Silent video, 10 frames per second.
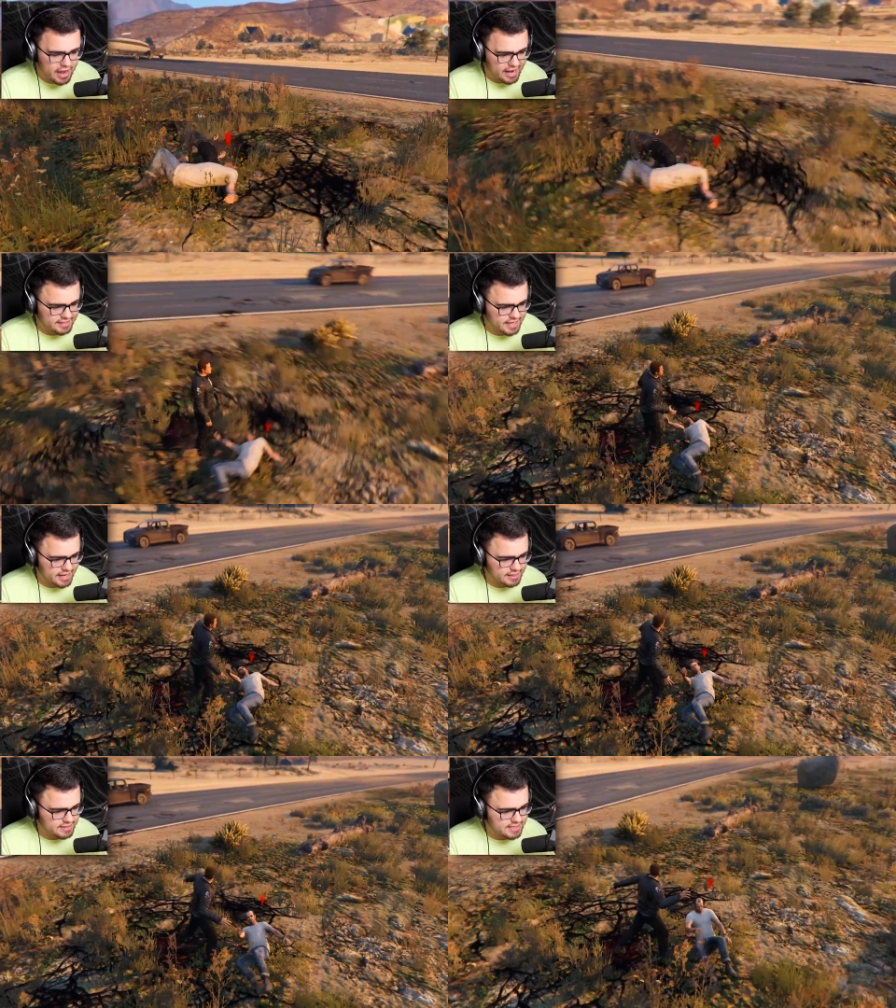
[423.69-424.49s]
as I
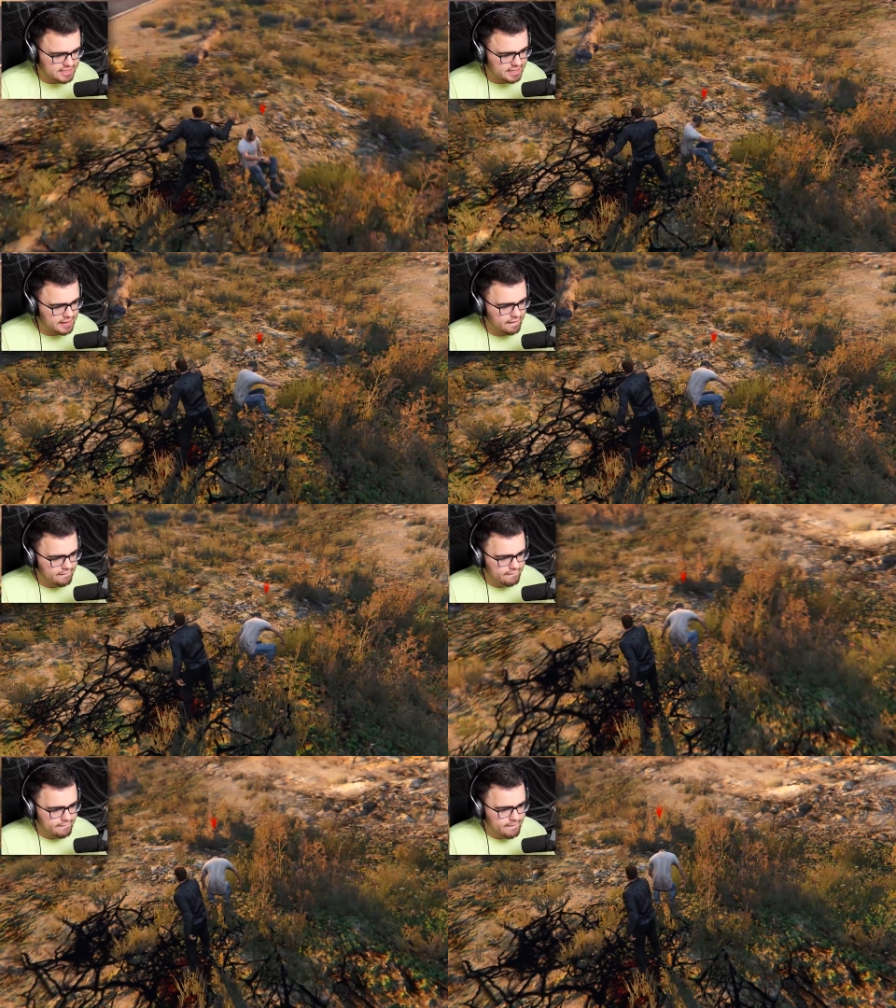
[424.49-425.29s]
can see.
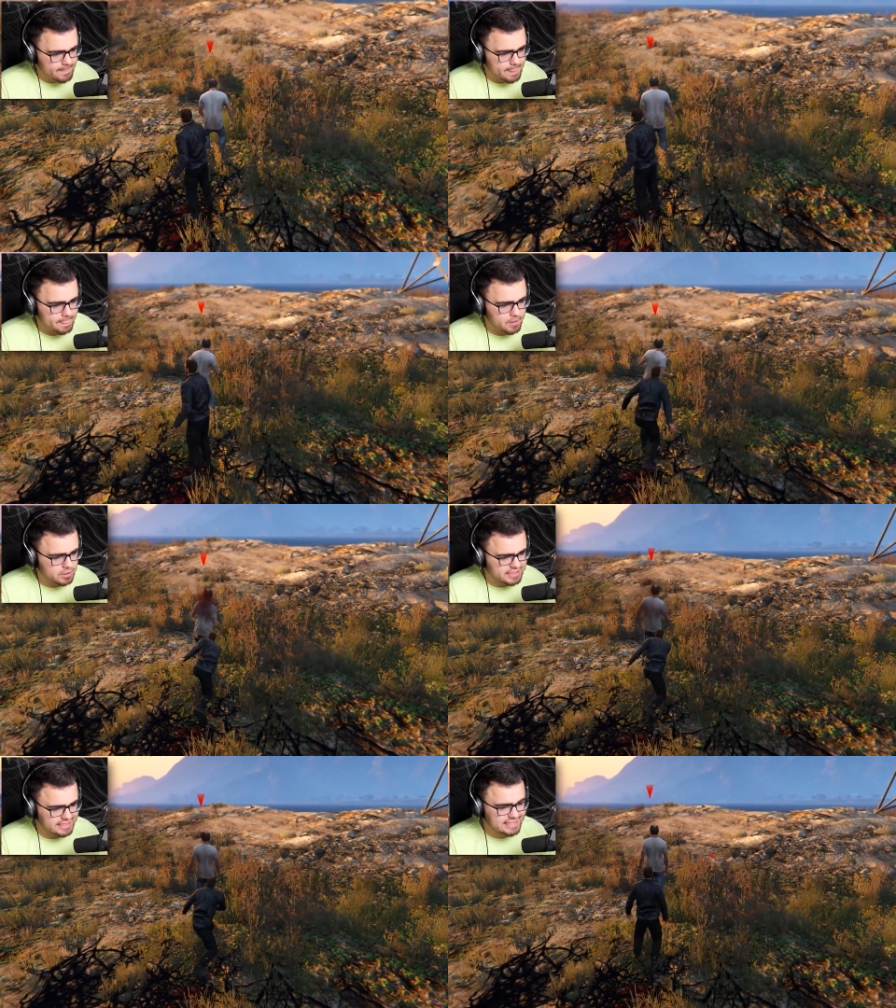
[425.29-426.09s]
Oh,
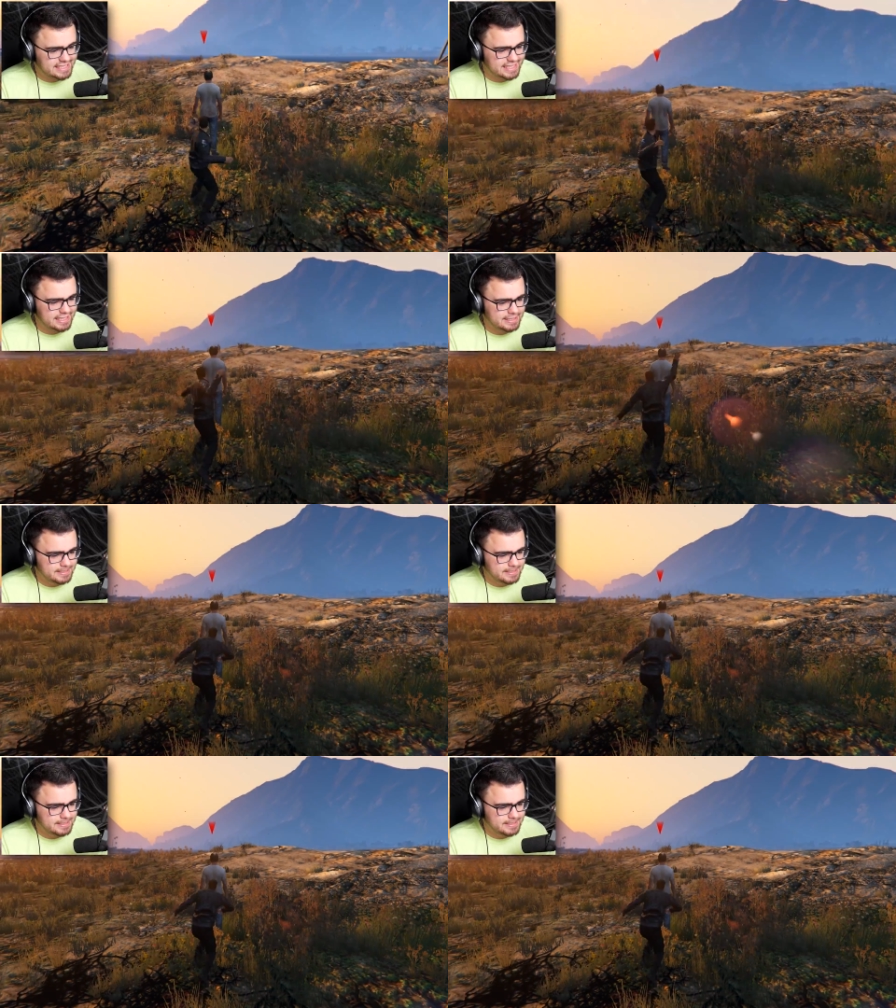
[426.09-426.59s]
God!